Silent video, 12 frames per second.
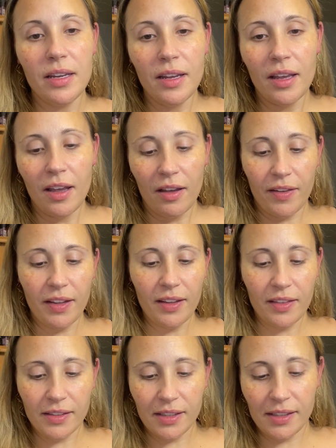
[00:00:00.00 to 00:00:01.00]
I feel like
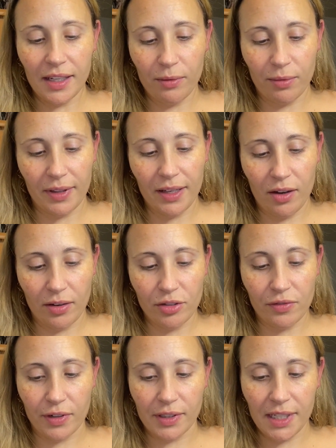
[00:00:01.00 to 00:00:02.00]
this is like really
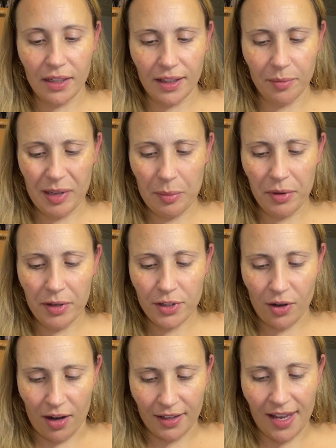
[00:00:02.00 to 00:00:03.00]
controversial. Like, people are
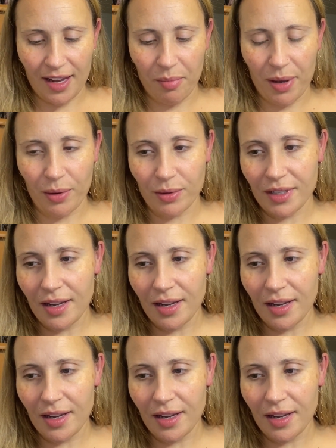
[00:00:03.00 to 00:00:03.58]
talking about